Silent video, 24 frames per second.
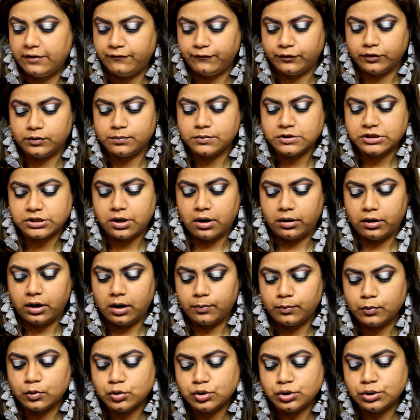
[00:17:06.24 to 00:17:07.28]
for the mascara,
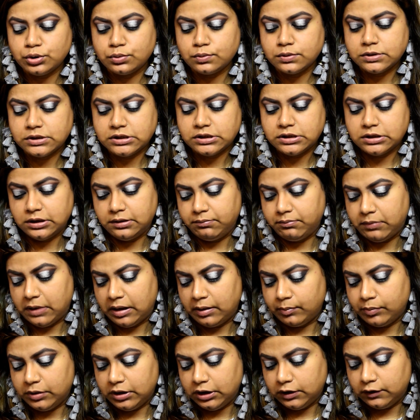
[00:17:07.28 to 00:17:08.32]
I'm going to use the
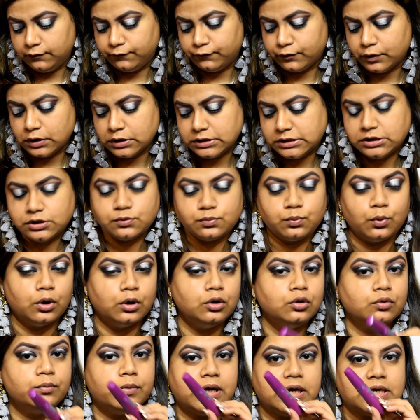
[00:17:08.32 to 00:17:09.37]
Maybelline Falsies
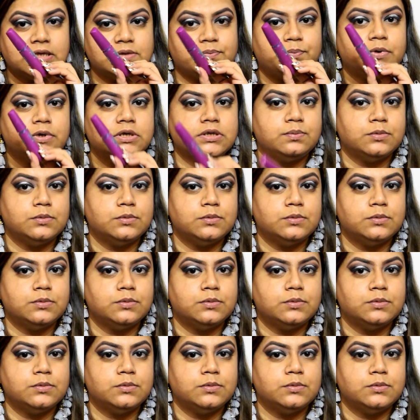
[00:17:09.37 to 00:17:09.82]
Volume Express